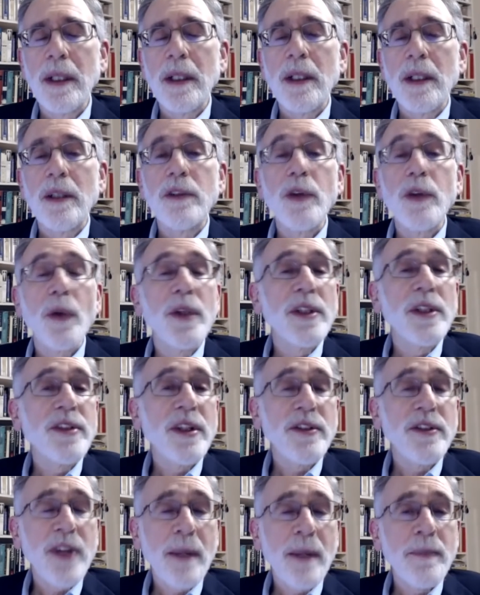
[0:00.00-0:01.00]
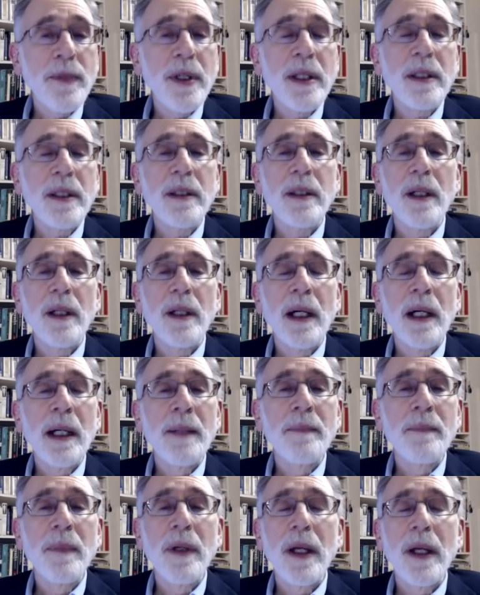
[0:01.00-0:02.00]
So this is something,
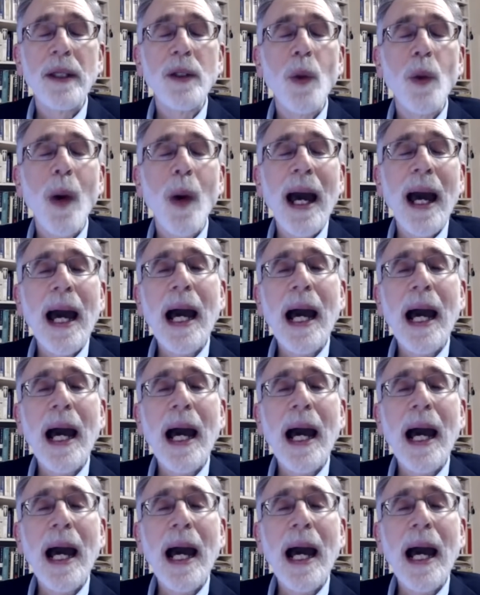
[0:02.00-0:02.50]
um, you know,